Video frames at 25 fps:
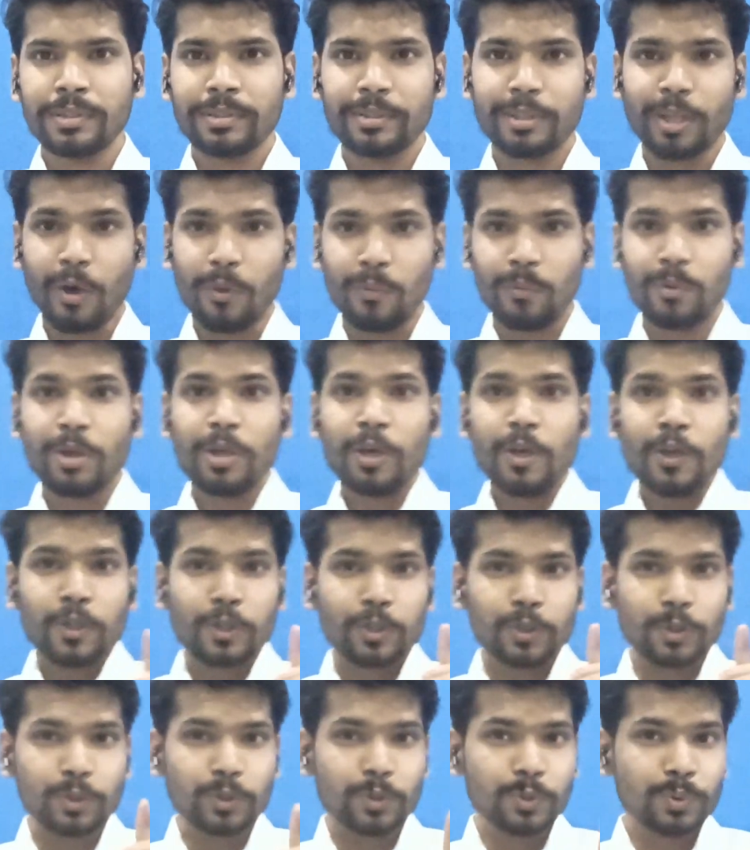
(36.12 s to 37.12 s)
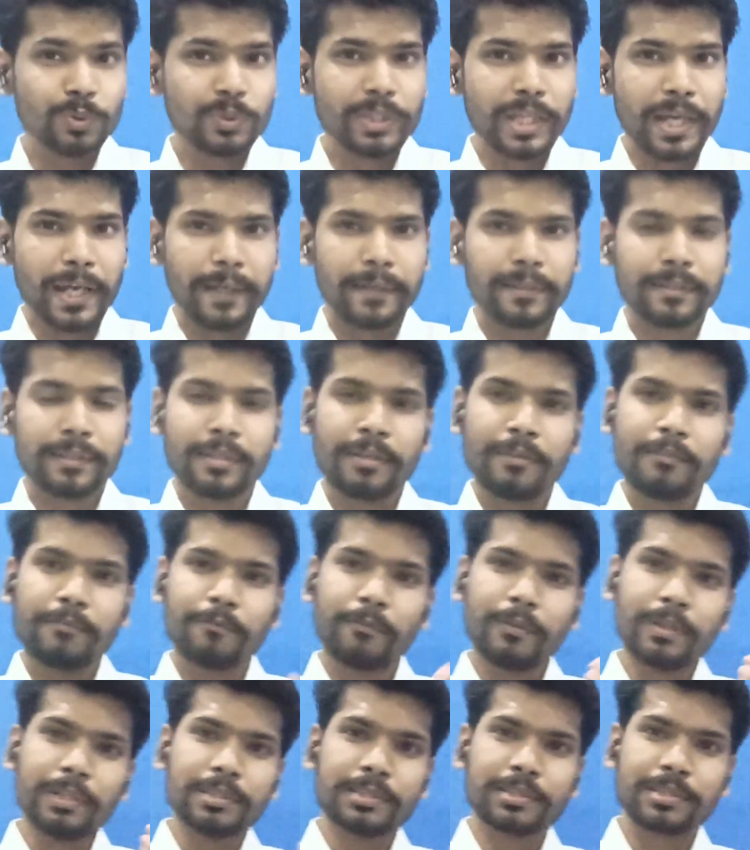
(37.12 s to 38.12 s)
Now, to do that,
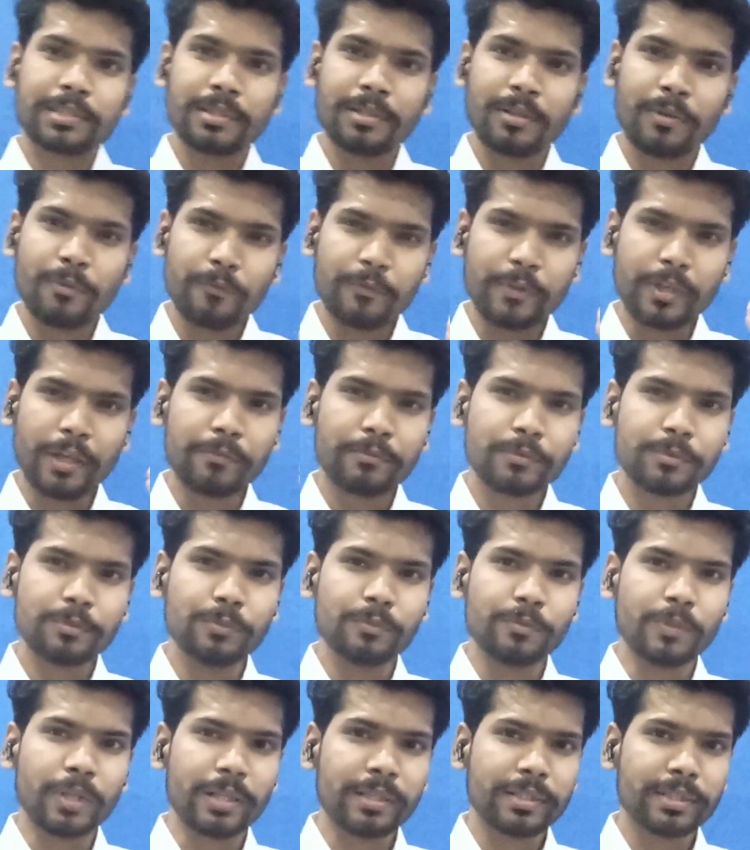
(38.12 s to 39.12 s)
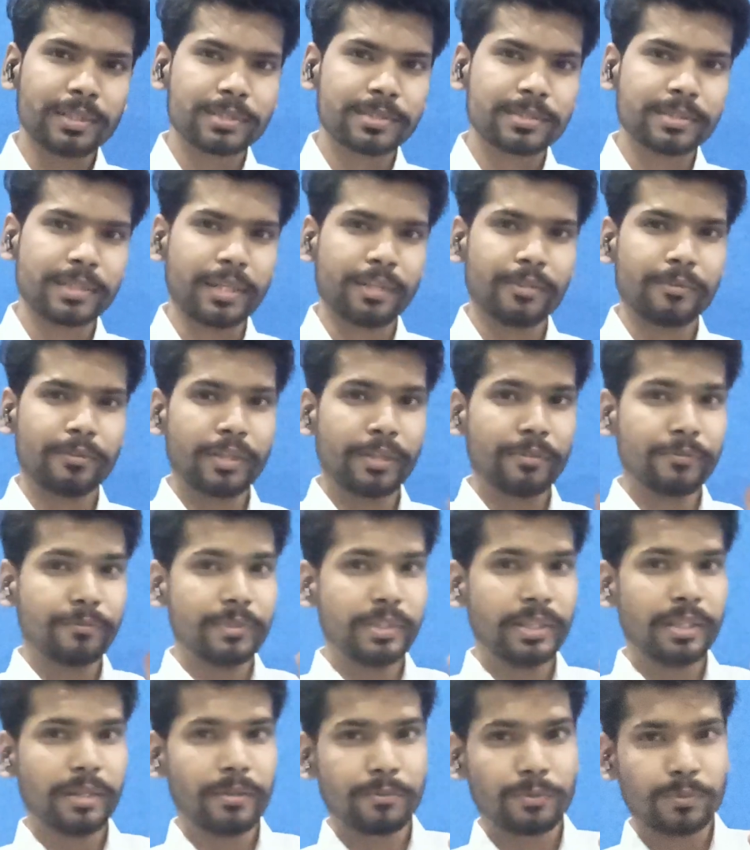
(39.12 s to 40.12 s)
first we have to understand that
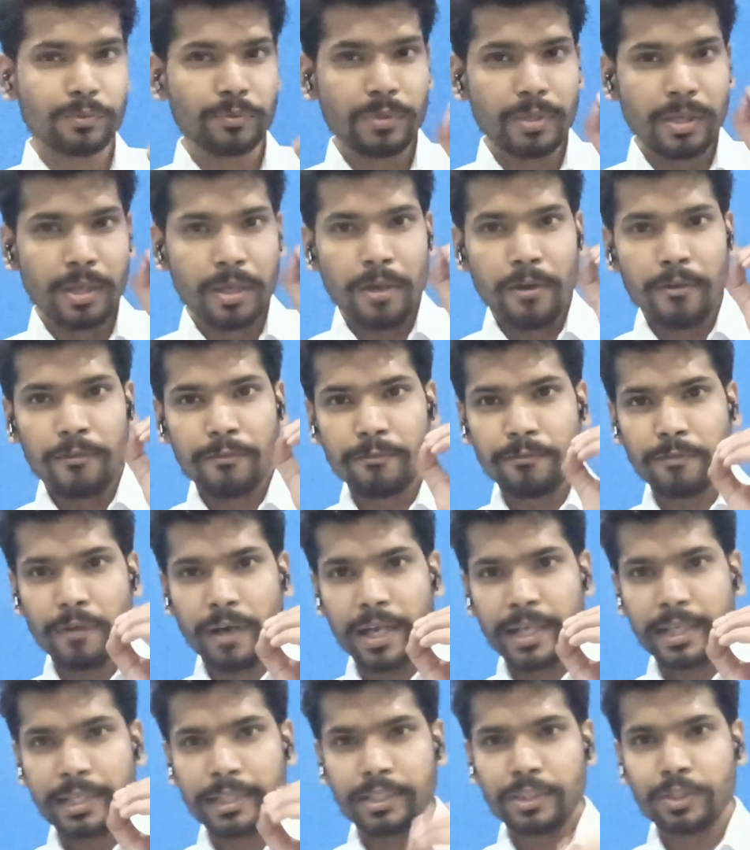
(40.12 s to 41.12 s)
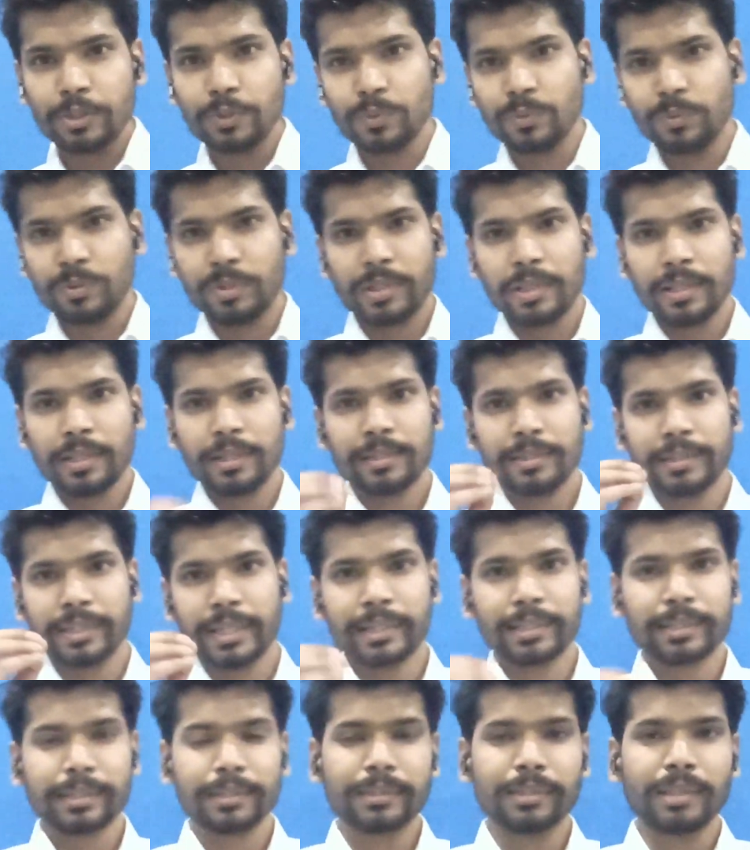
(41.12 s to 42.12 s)
we have to fine tune
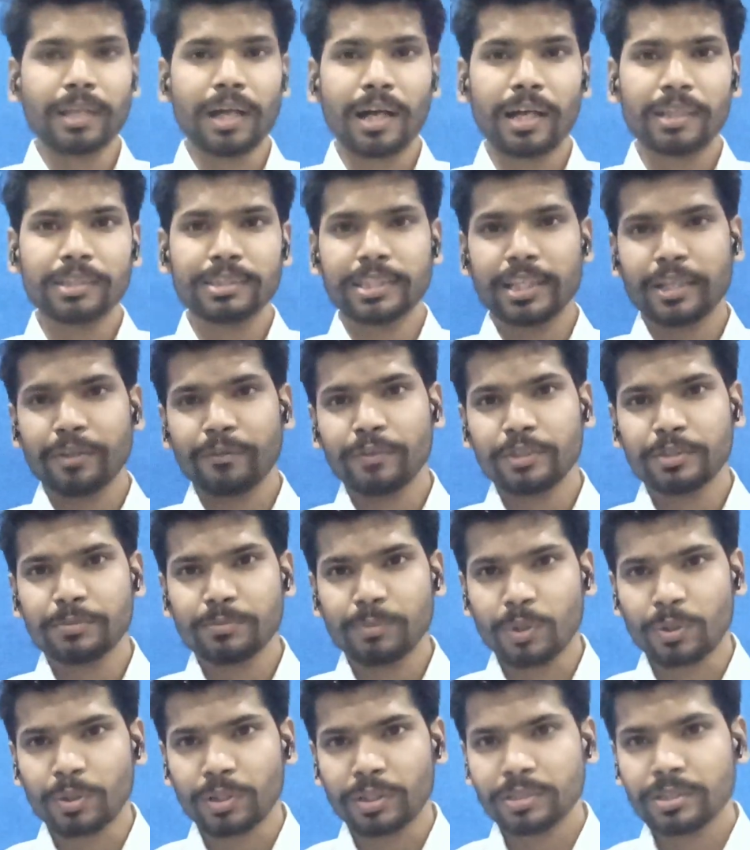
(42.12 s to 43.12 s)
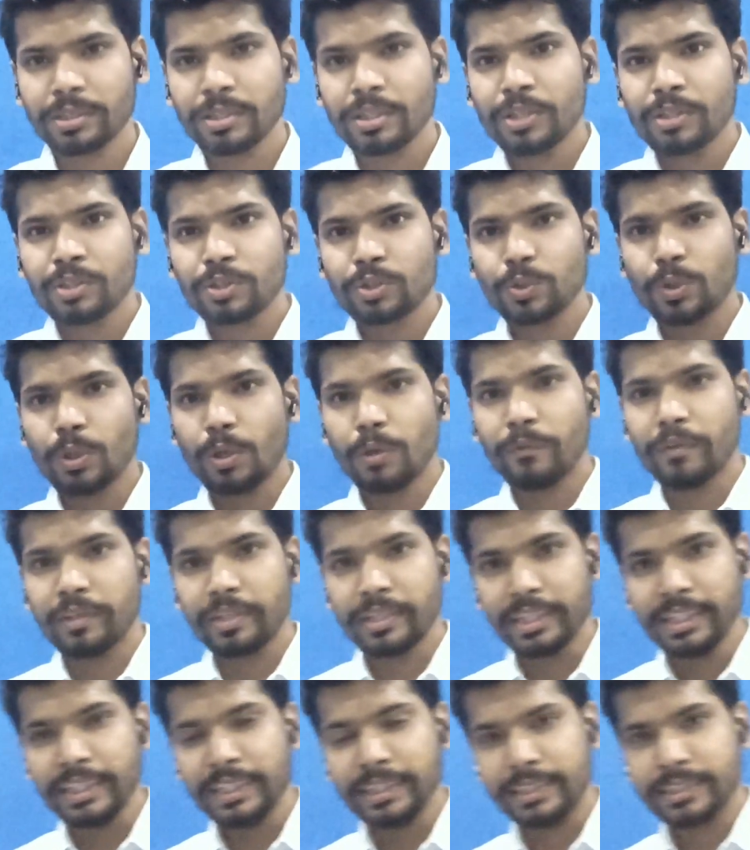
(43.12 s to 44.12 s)
that large language model to our
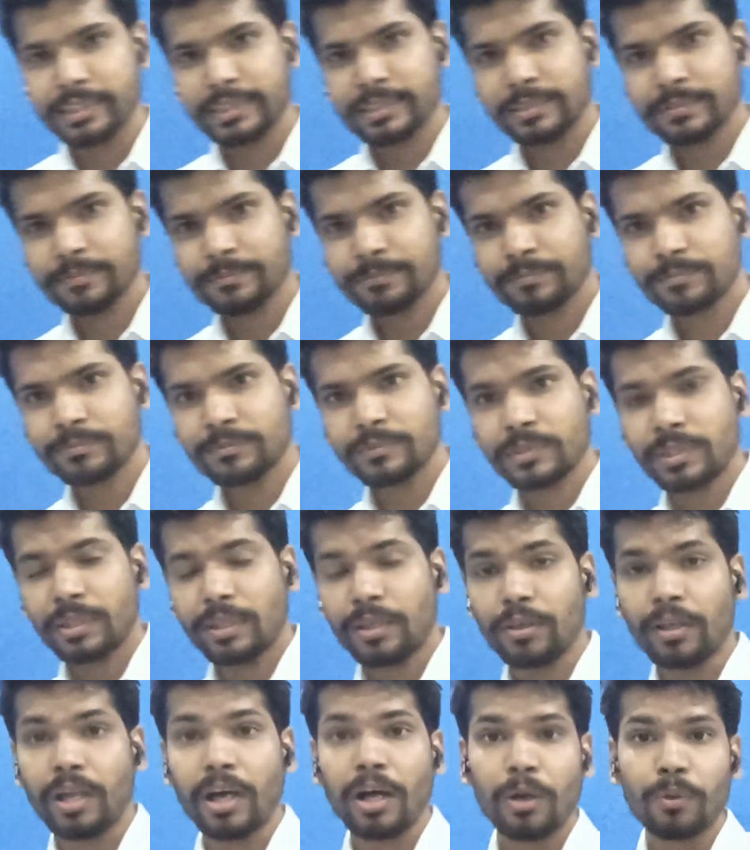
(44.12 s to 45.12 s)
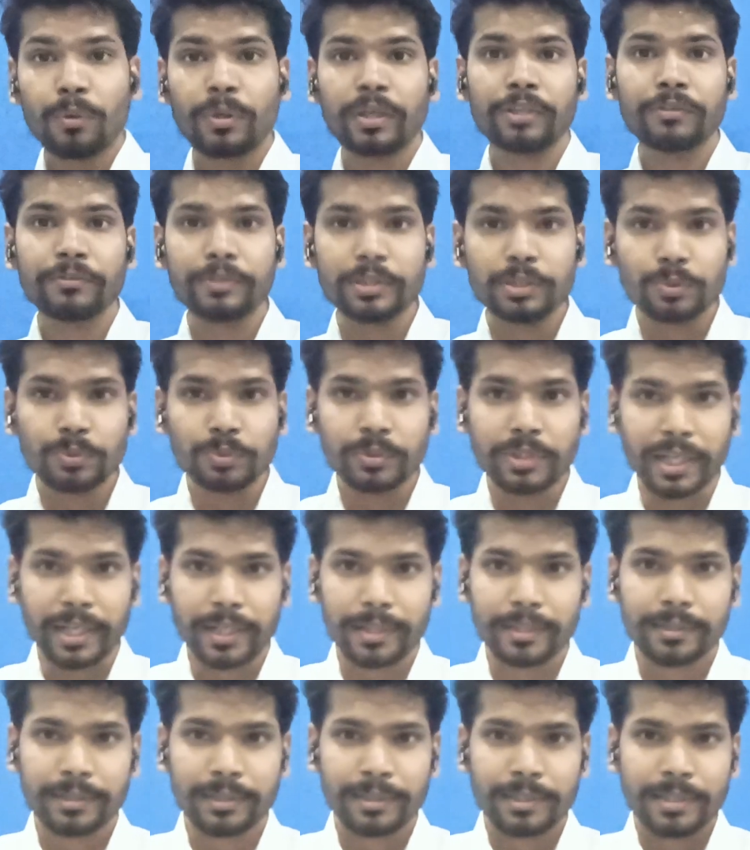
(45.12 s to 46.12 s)
needs. And how can we do that?